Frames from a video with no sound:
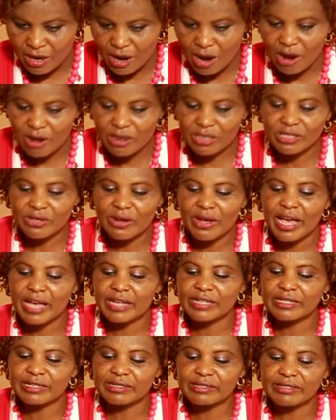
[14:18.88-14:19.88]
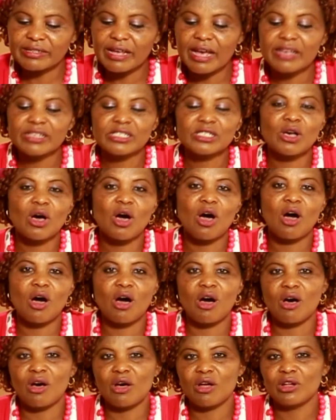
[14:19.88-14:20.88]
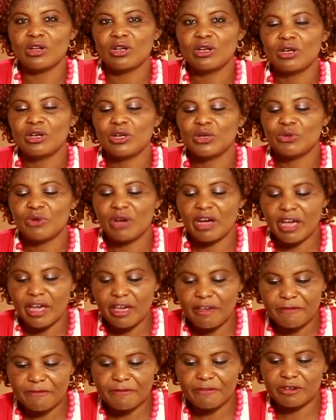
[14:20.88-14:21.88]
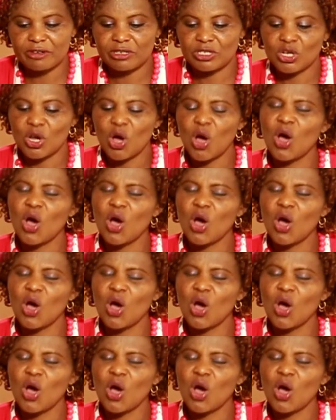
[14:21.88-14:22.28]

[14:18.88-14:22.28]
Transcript: Also exercise all your effort,